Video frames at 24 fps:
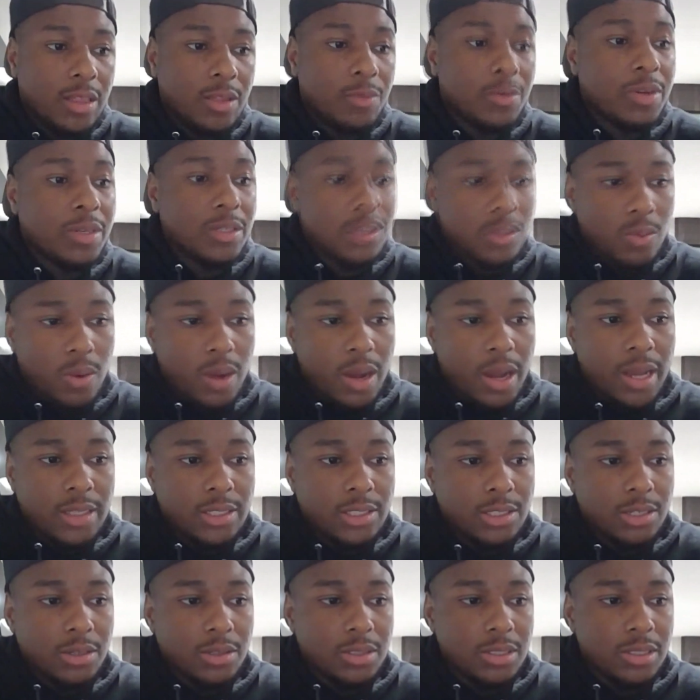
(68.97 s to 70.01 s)
the reason why I
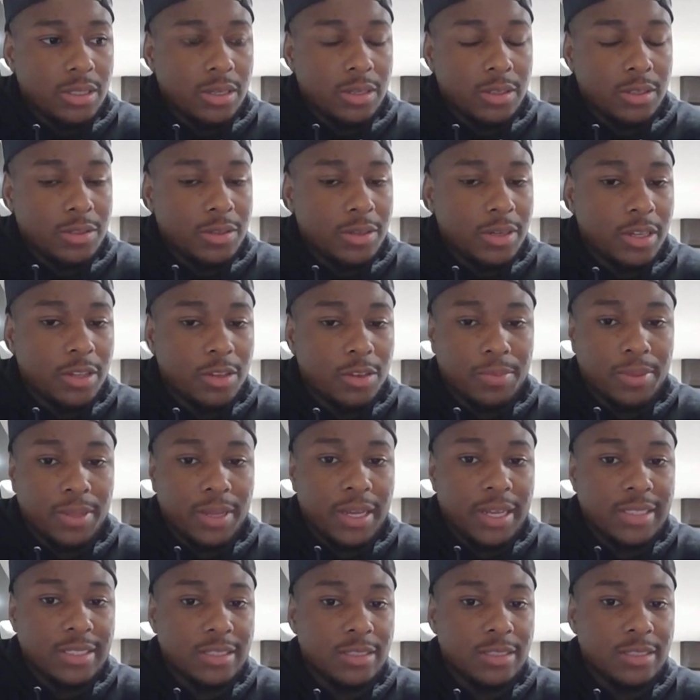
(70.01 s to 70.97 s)
chose to go to another place